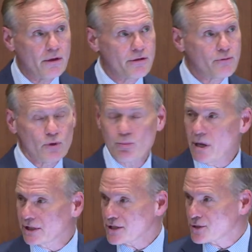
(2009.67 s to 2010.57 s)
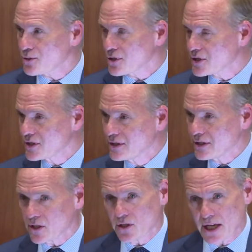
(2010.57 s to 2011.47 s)
through public discourse
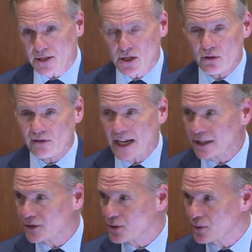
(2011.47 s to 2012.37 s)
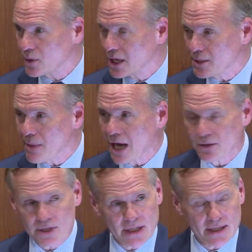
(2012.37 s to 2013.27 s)
that's so vital to a
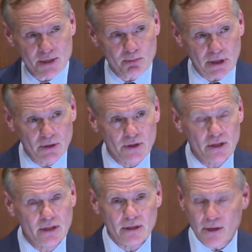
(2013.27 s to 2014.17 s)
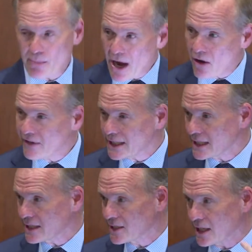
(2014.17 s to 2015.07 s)
democracy that's built on the power of
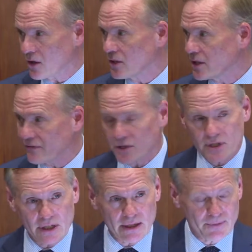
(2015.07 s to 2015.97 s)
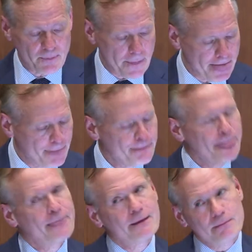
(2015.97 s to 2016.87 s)
ideas and on diversity.
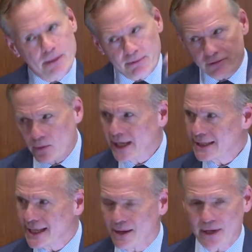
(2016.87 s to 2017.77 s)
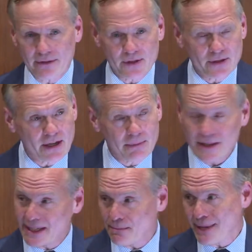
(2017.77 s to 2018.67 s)
But before we get to that, we have to talk about
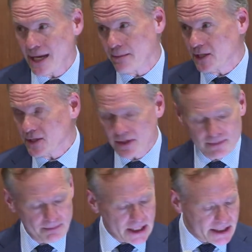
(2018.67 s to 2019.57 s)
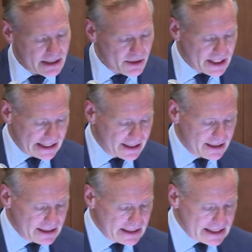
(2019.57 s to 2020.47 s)
the impediments, because there is a
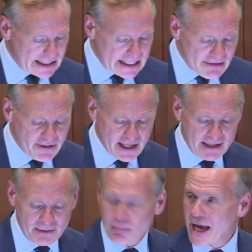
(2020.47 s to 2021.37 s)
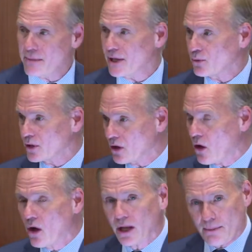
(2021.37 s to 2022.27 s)
significant impediment we're
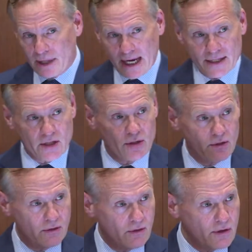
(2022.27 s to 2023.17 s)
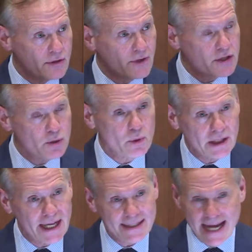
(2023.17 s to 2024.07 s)
all up against, those of us who would
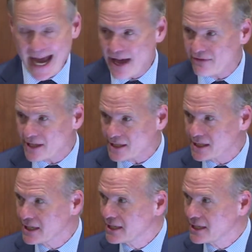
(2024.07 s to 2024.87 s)
like to have this